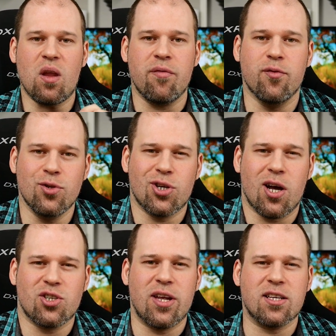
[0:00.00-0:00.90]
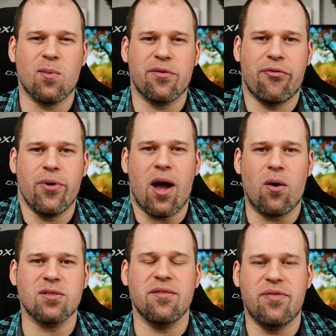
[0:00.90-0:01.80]
Full charge takes about 3
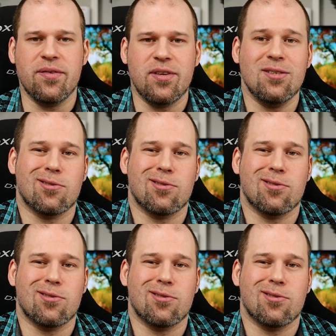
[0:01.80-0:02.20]
hours and 15.